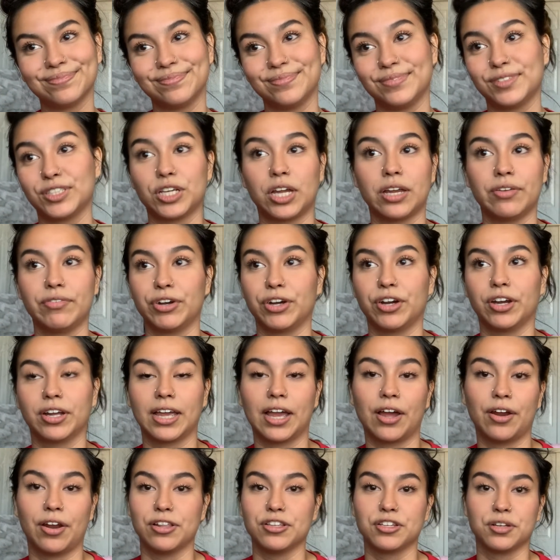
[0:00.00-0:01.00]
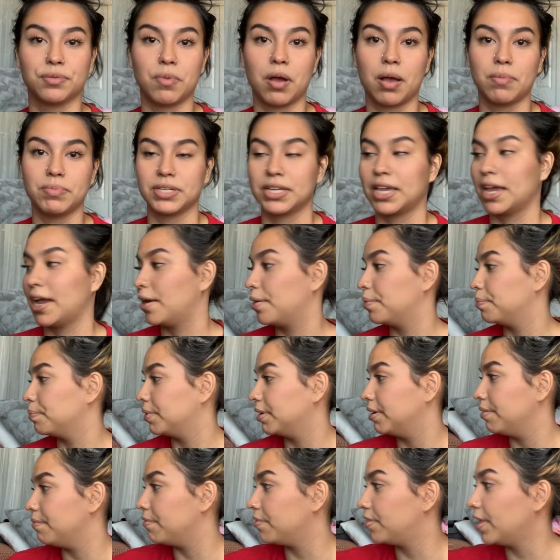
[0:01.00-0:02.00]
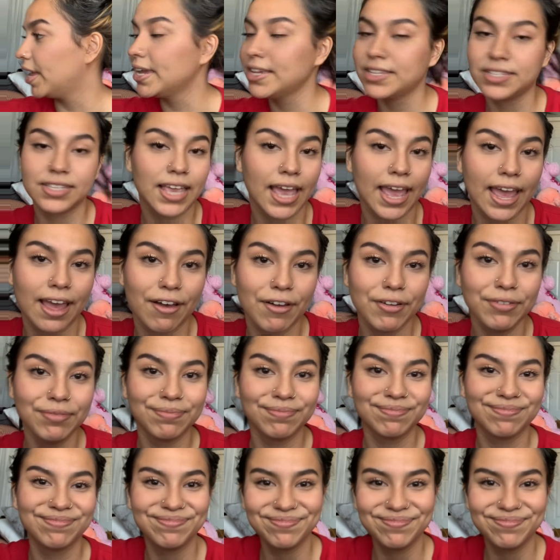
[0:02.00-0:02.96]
It's not even her account, it's her mom's account. But thanks, Gail.